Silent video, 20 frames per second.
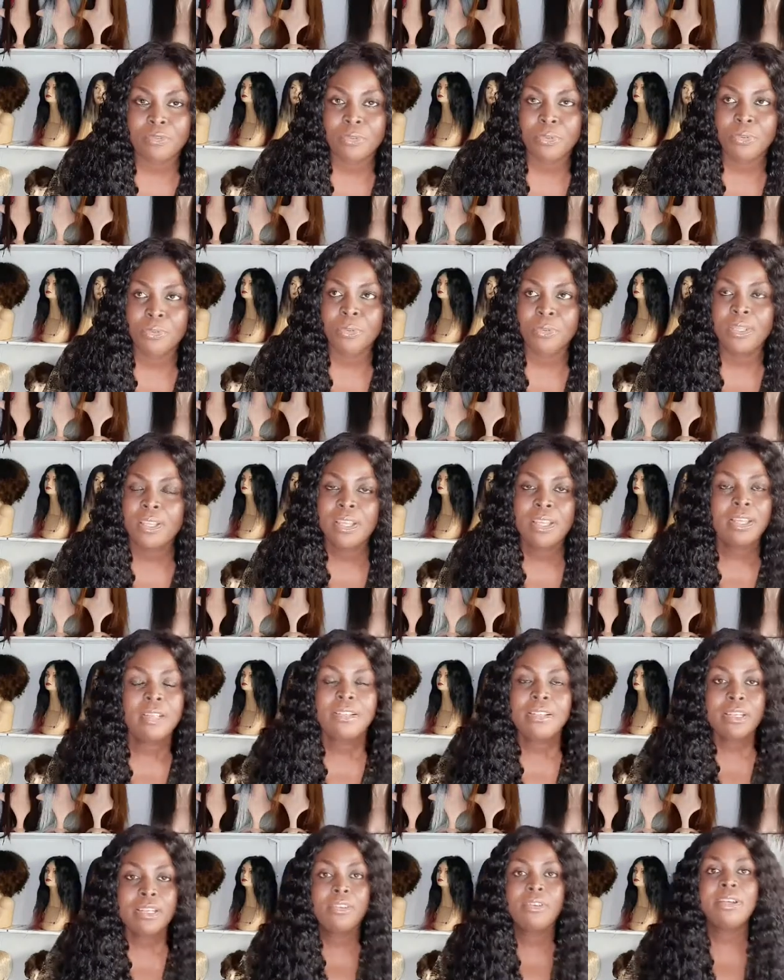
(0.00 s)
food,
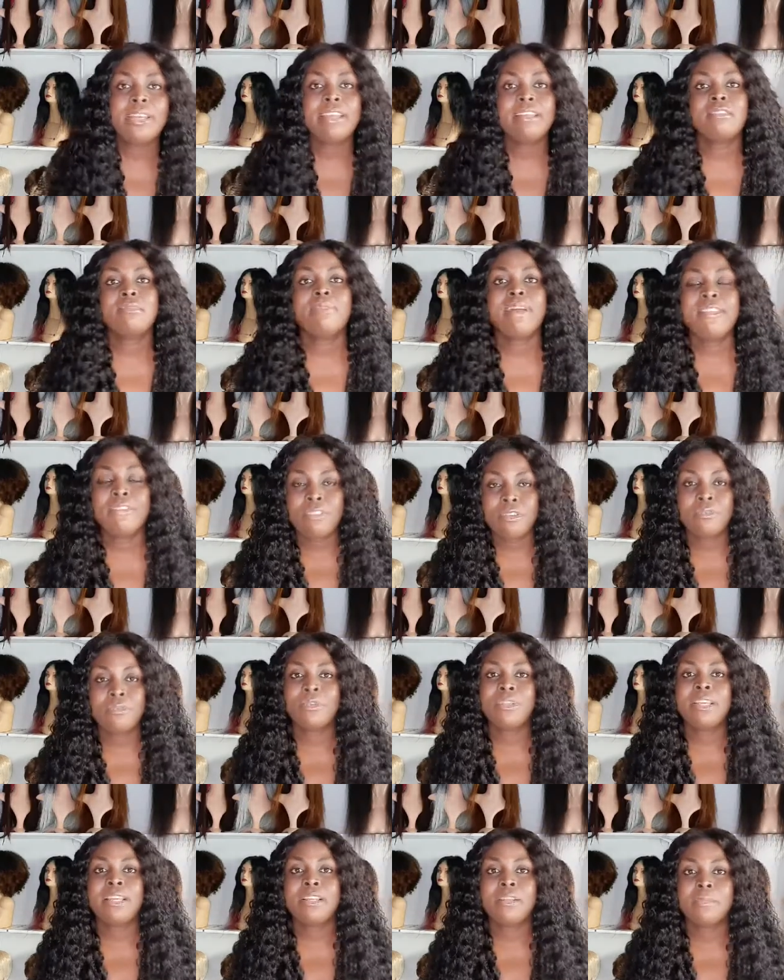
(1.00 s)
they don't eat spicy
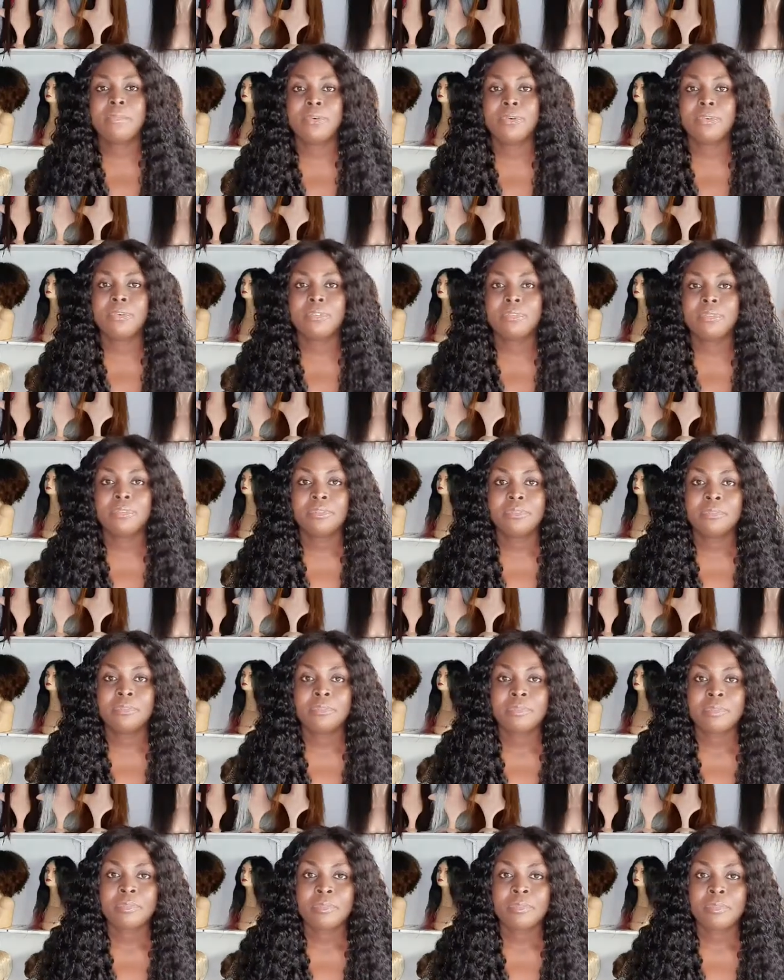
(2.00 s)
food anymore.
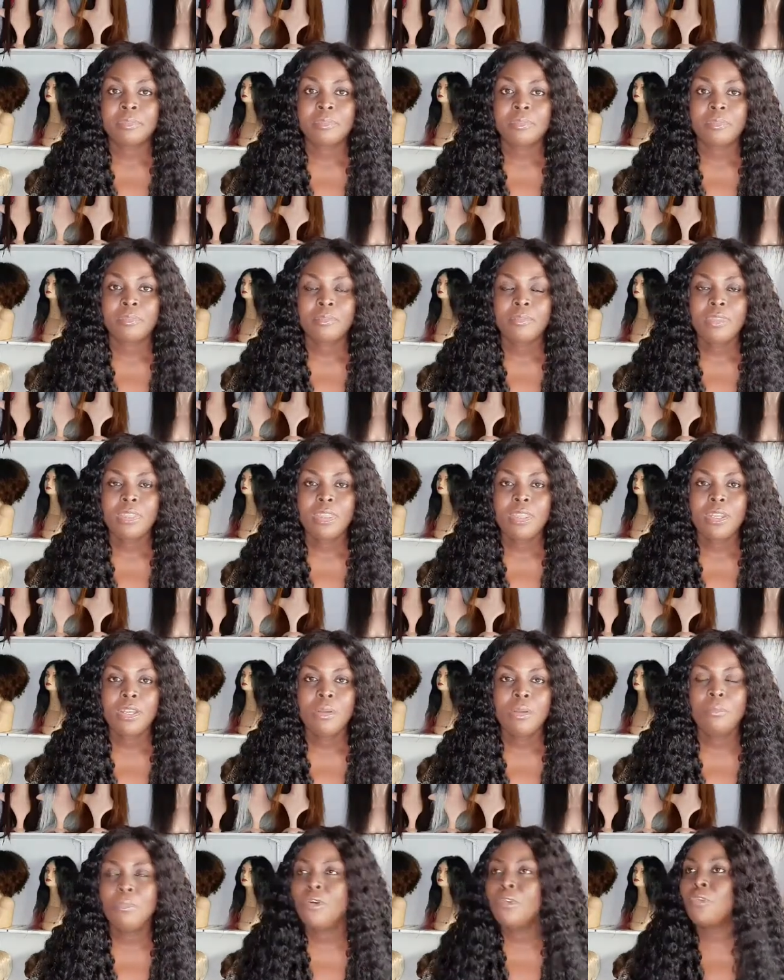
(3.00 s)

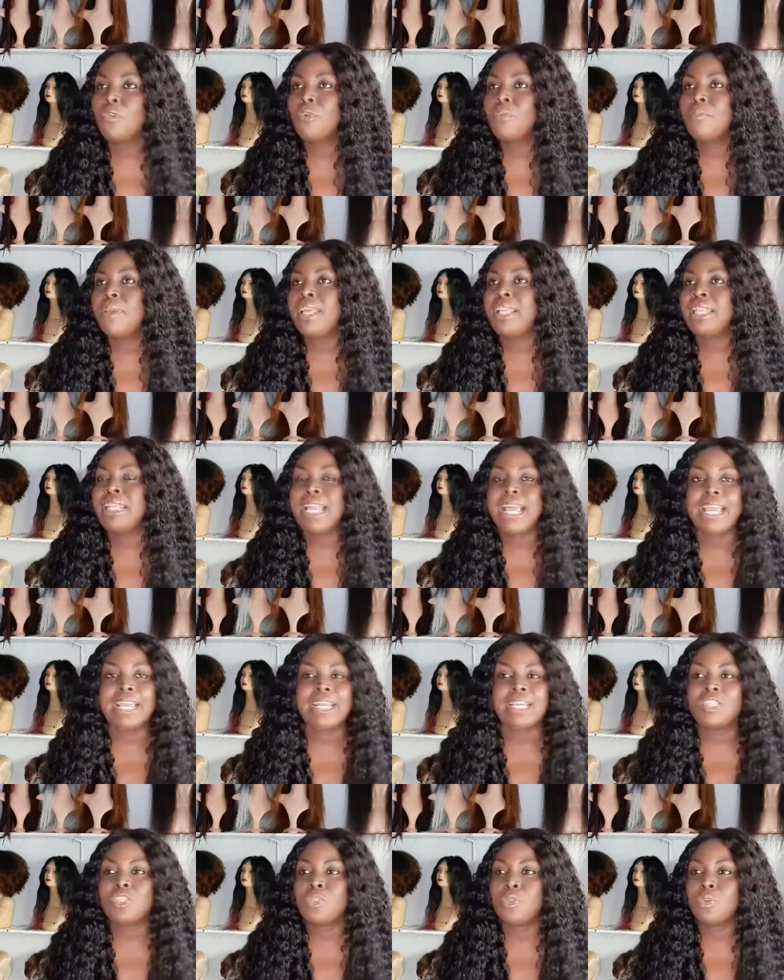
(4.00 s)
Most women
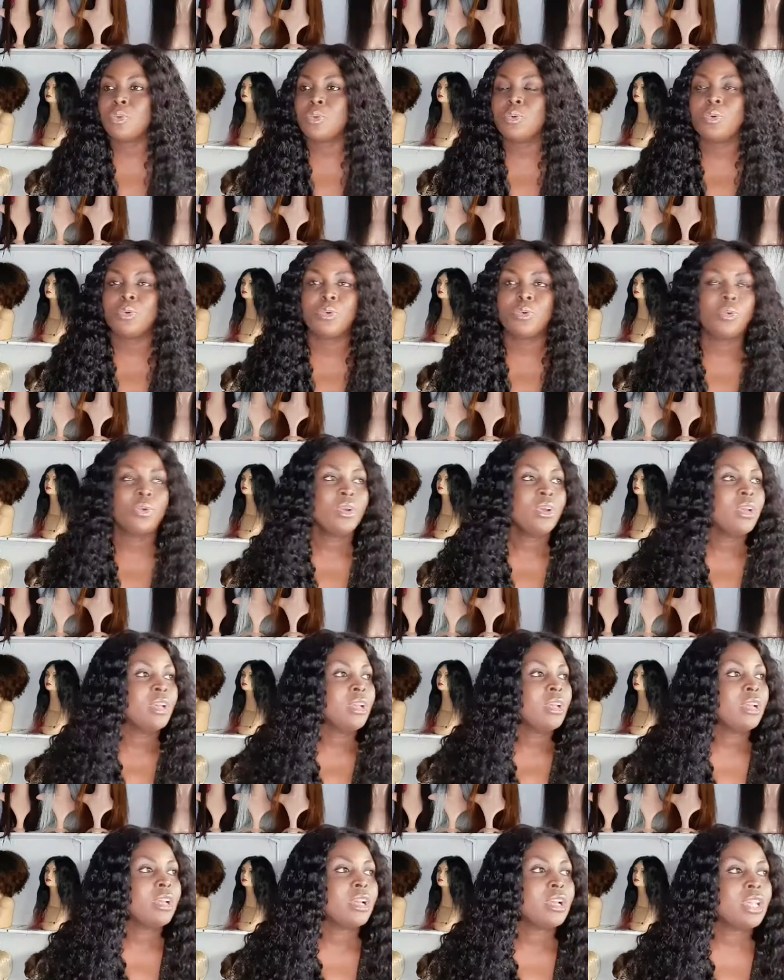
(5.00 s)
like to
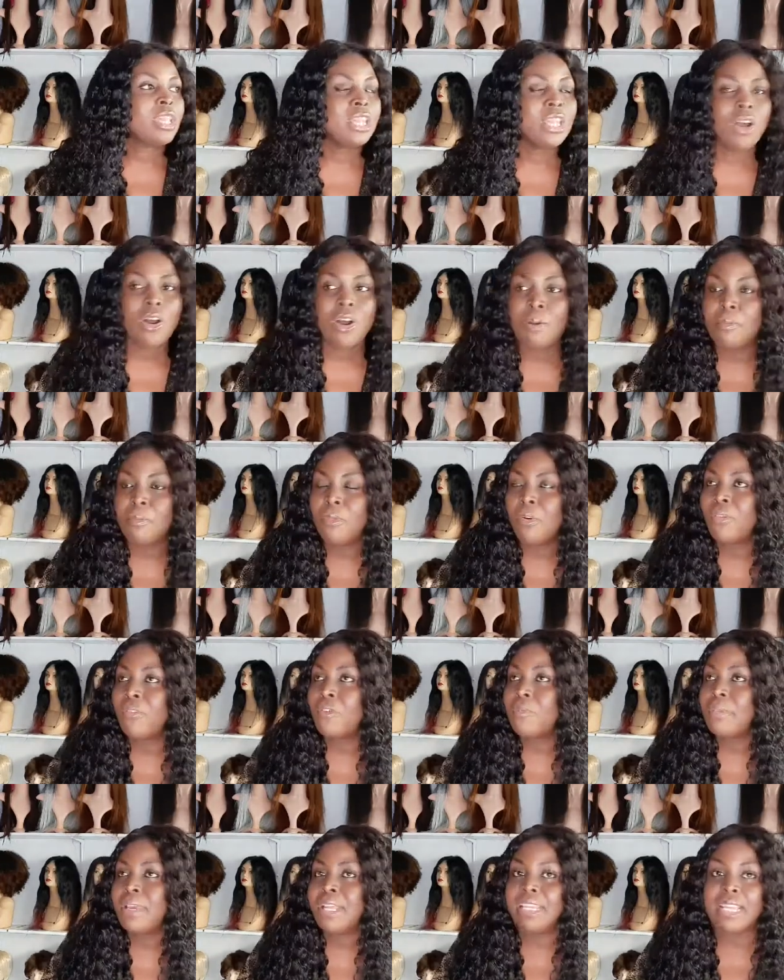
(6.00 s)
club, most
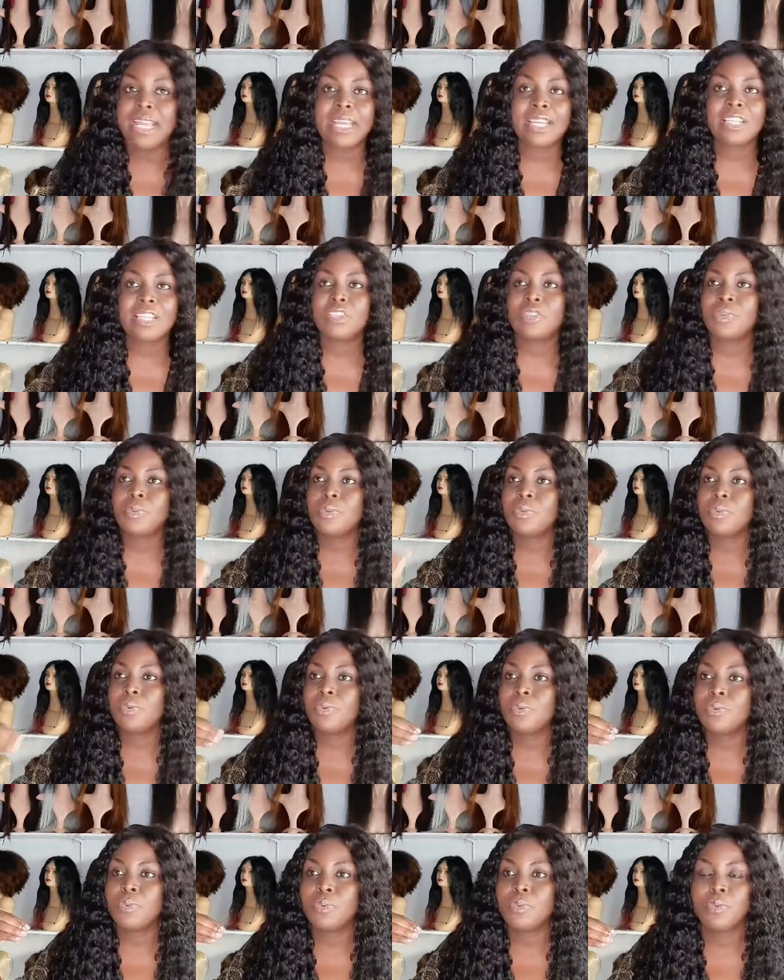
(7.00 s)
women like
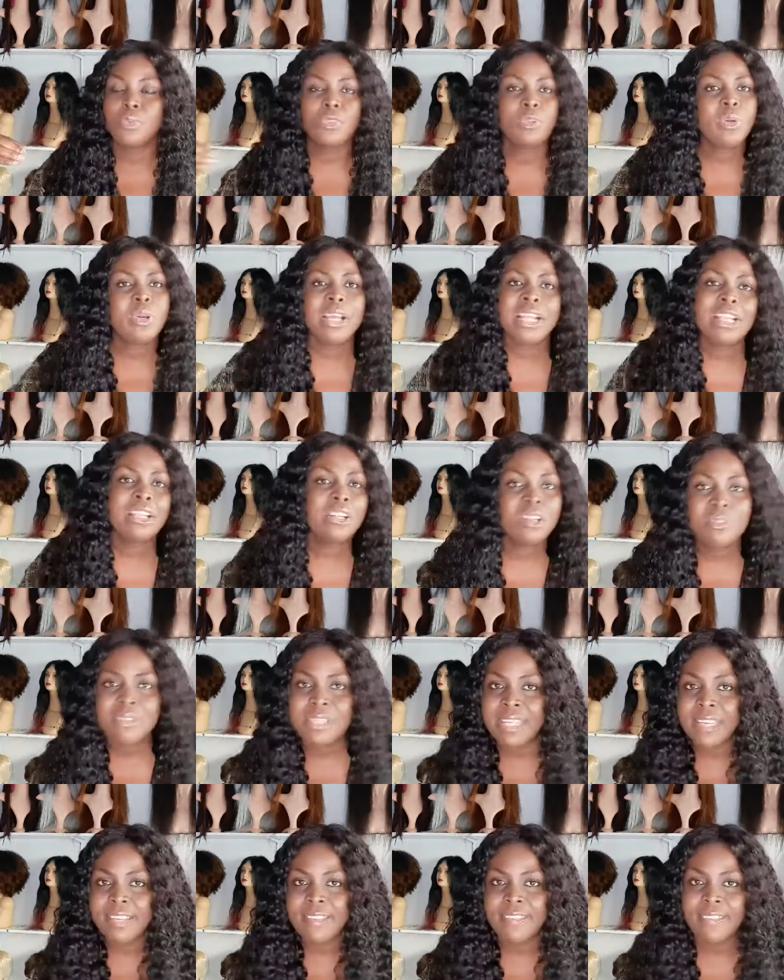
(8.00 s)
to do a lot of
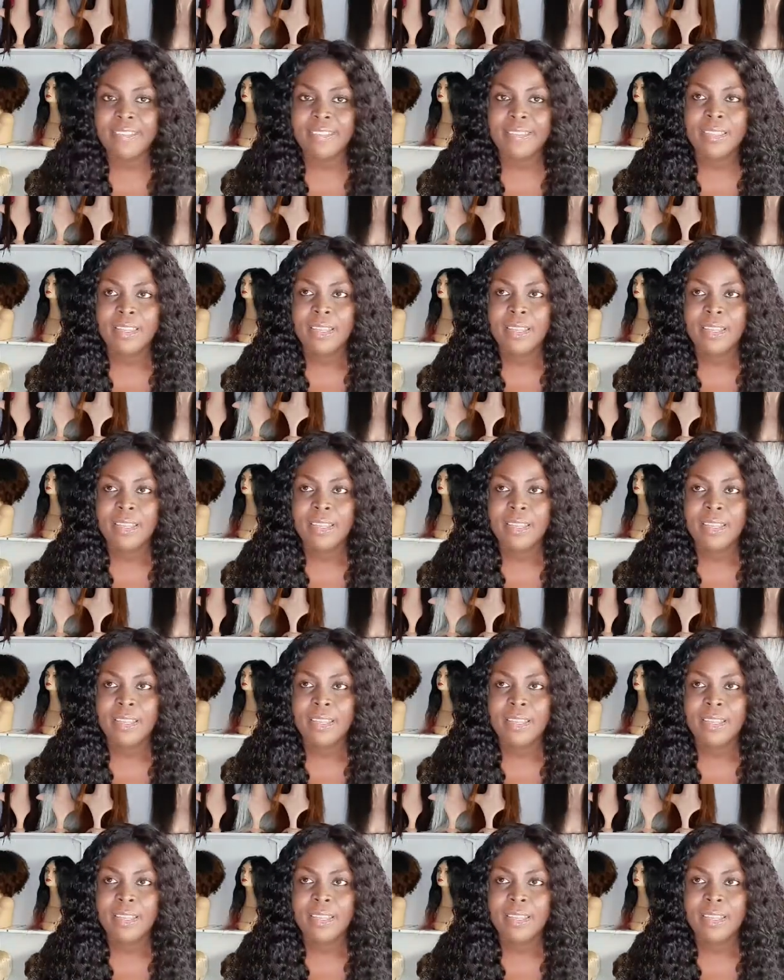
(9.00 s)
things,